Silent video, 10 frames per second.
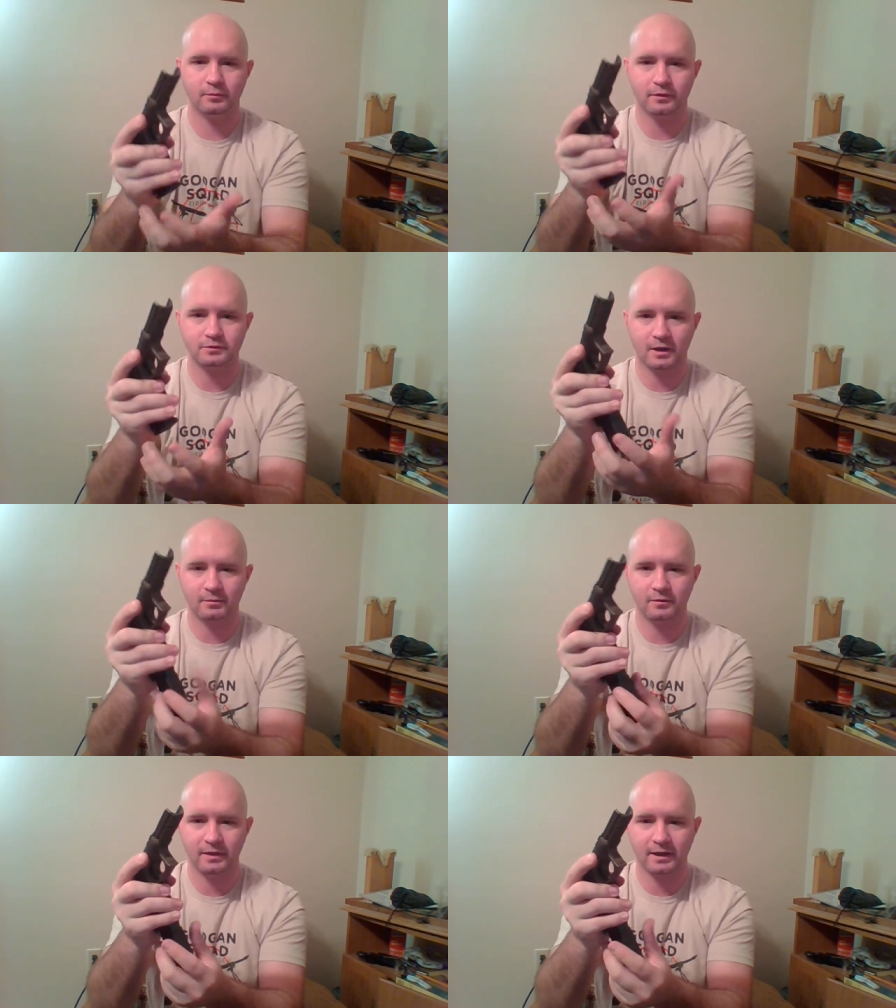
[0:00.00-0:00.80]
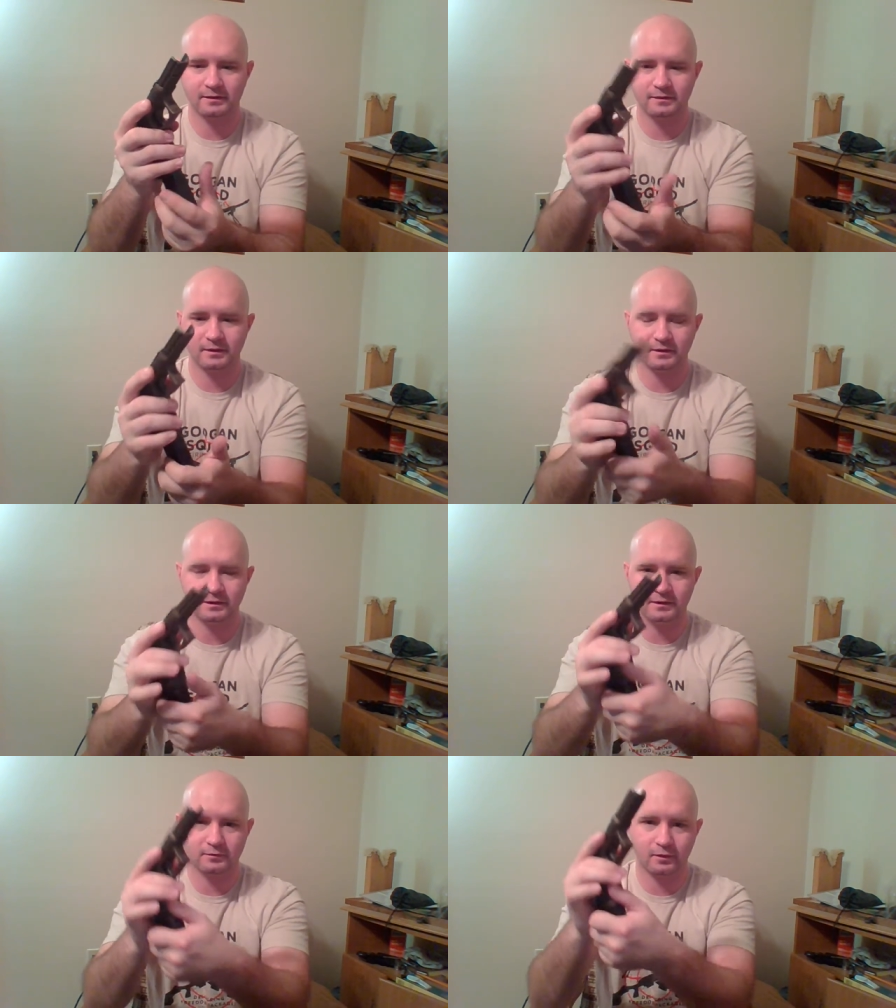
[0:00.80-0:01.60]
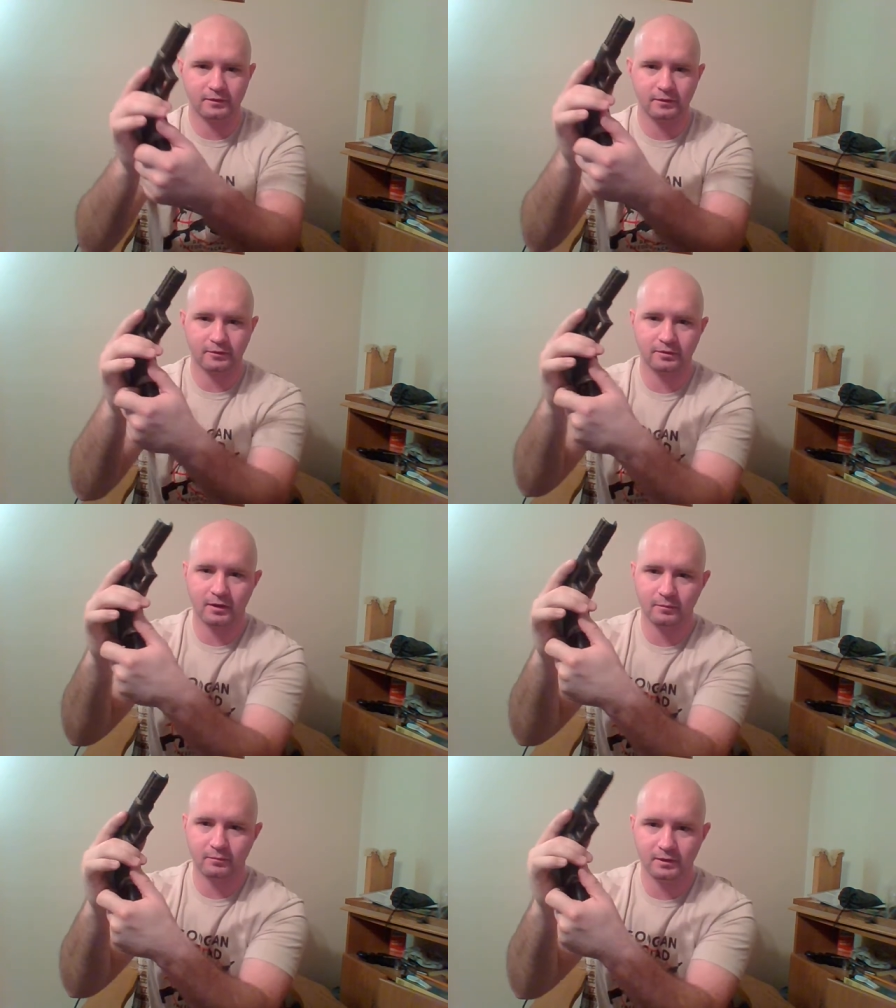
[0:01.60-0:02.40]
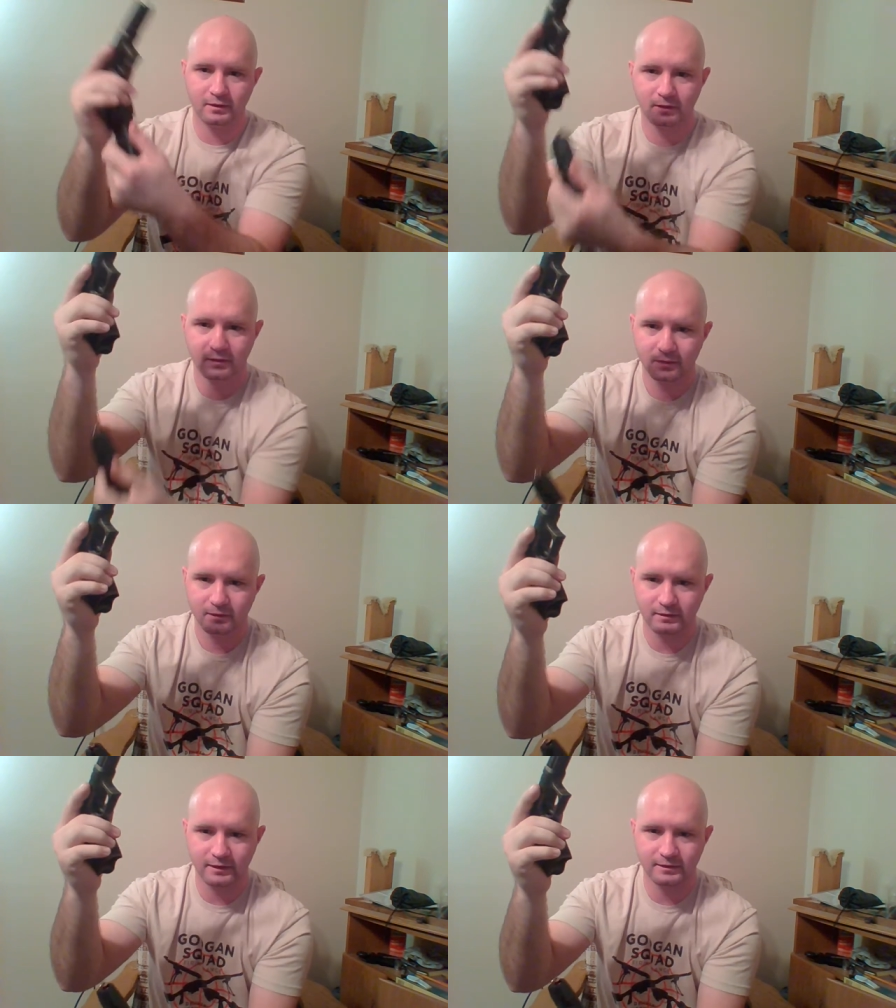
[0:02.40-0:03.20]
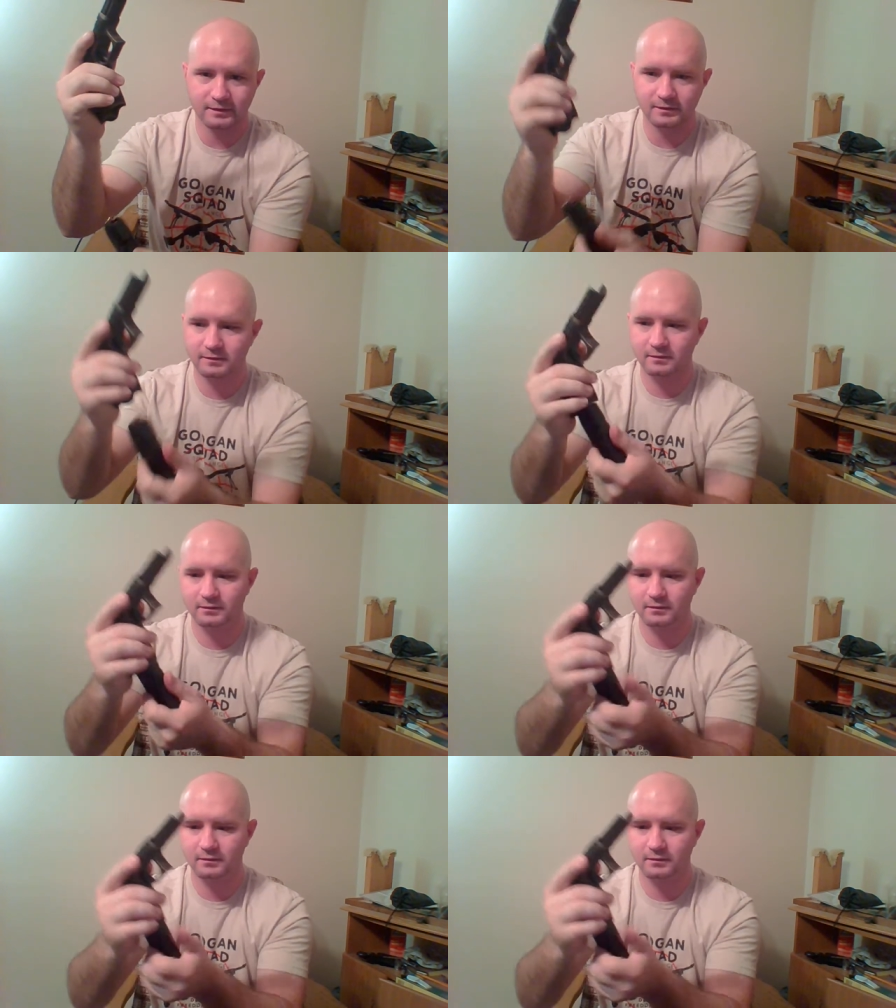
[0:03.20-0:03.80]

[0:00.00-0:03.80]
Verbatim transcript: when they're dropping a magazine is running their thumb like this.